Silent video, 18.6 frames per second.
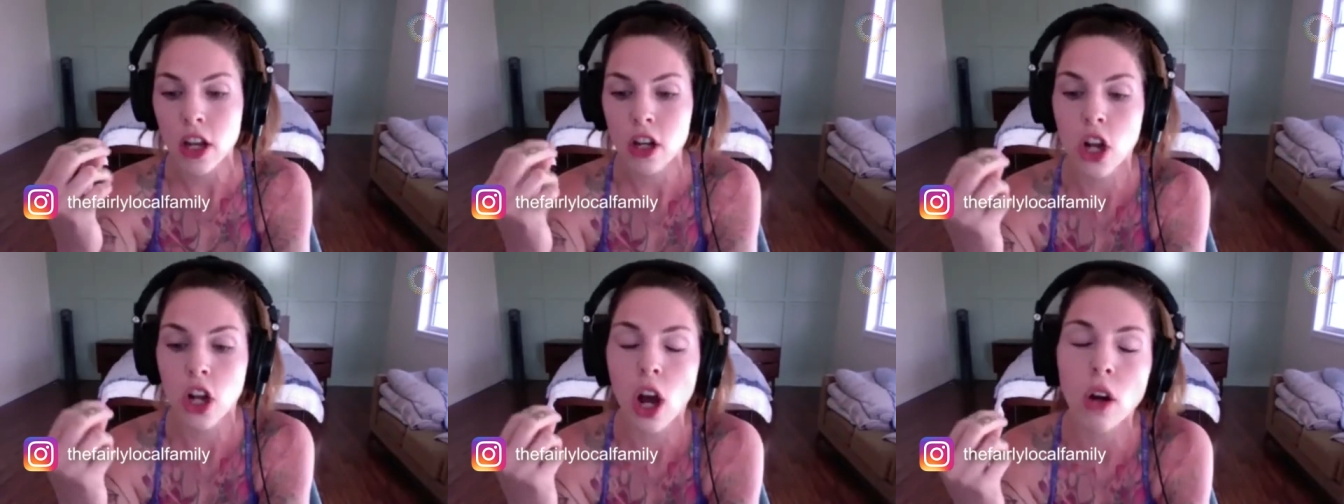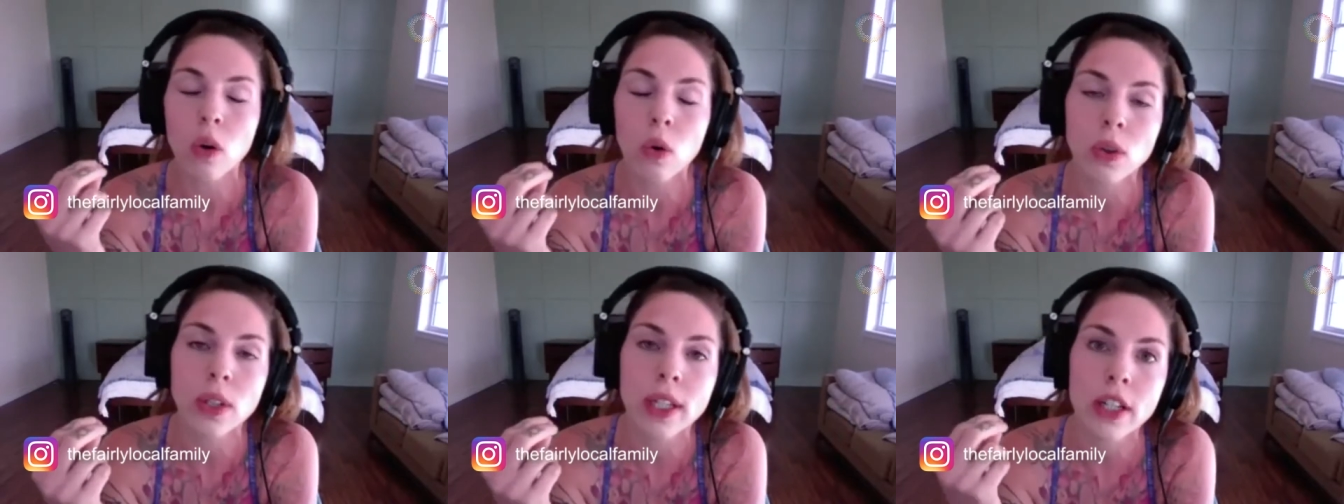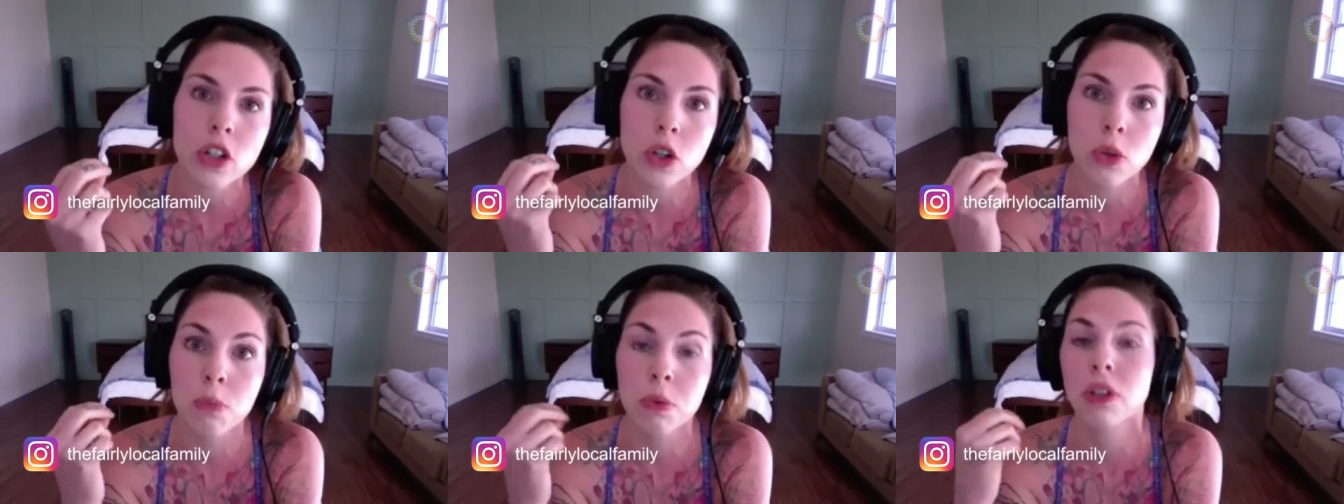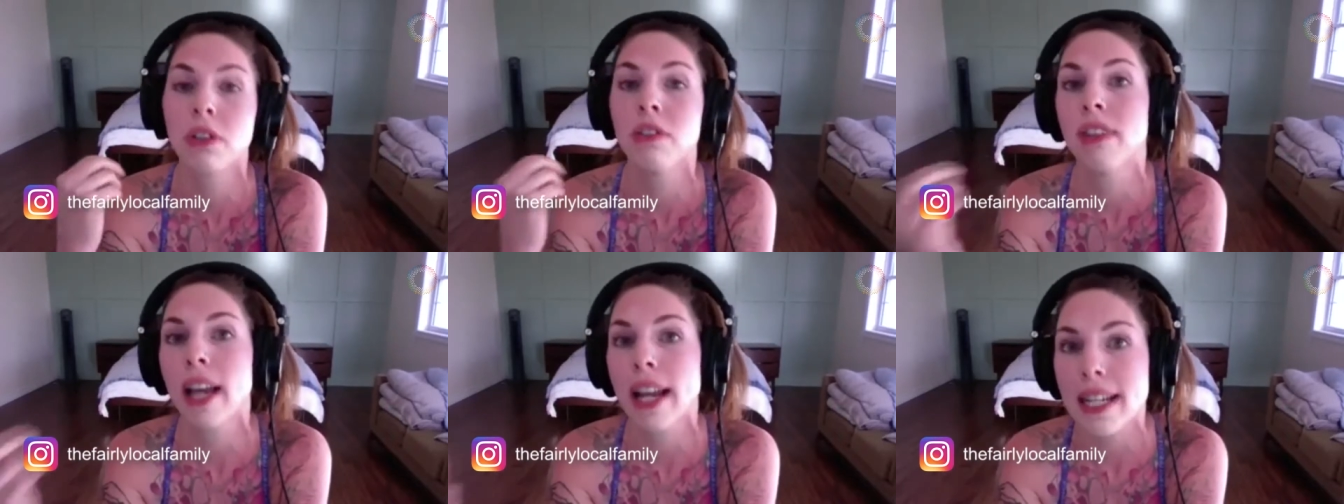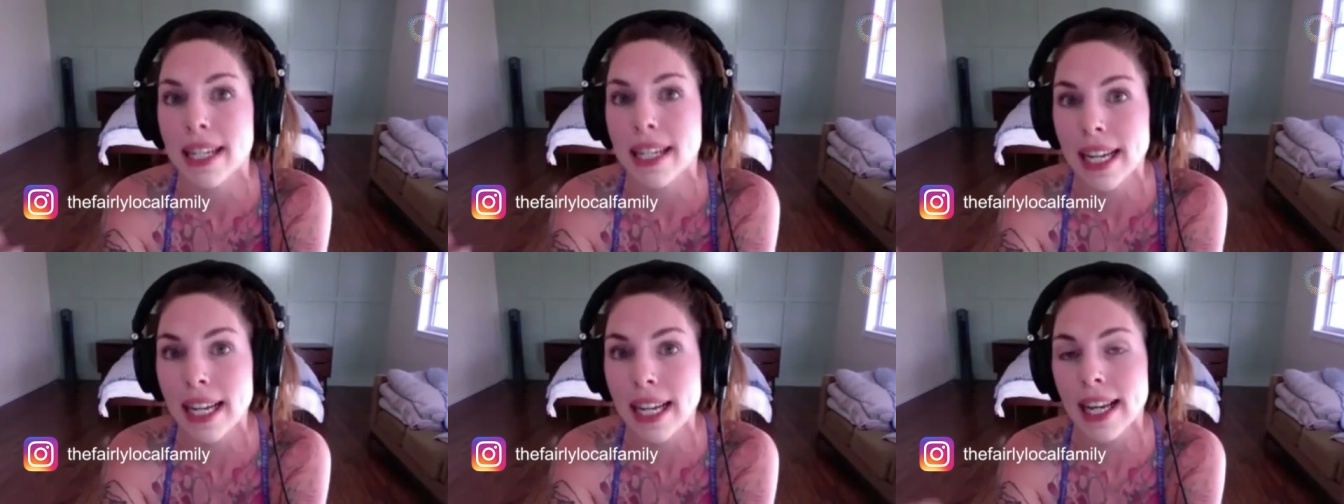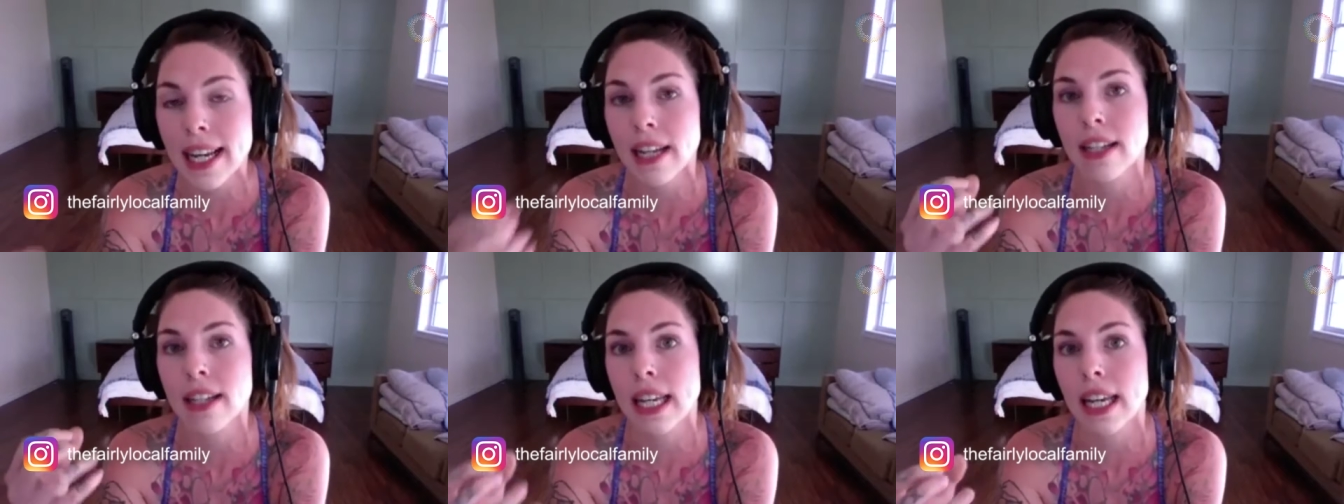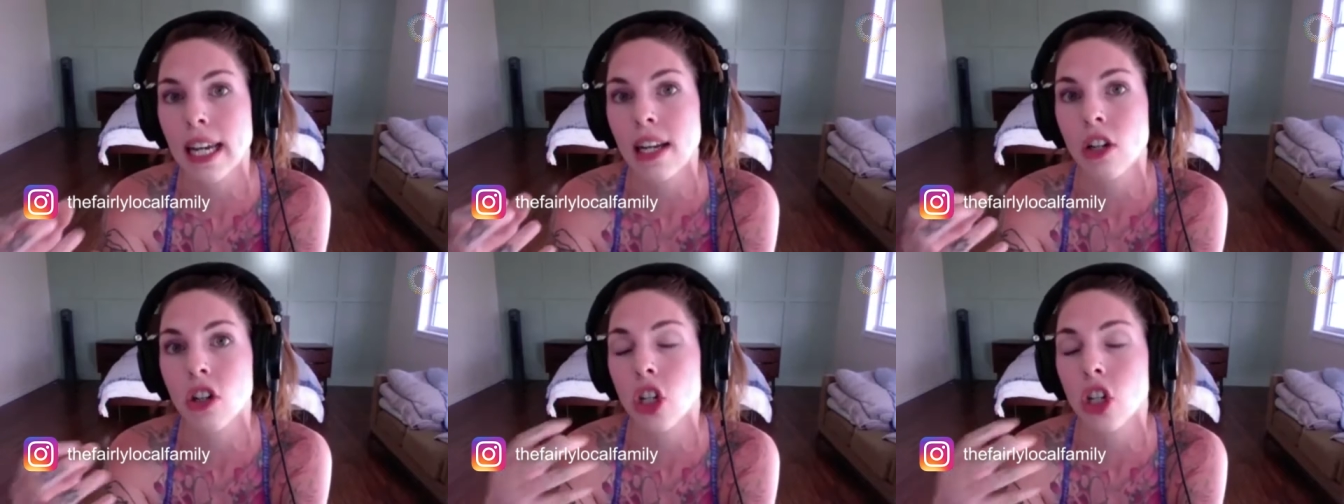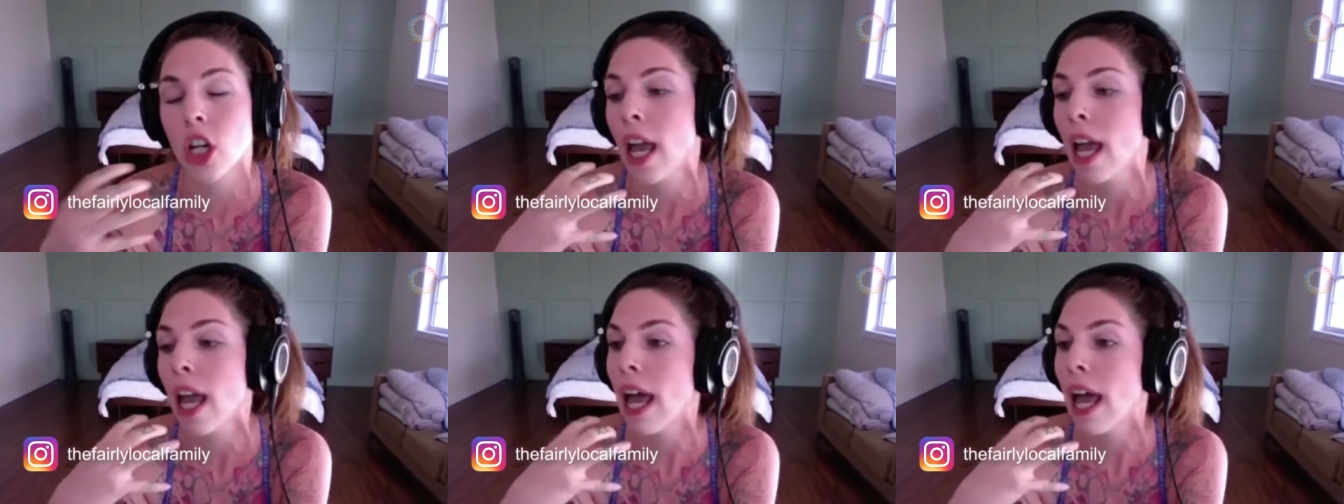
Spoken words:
not only to prevent it and teach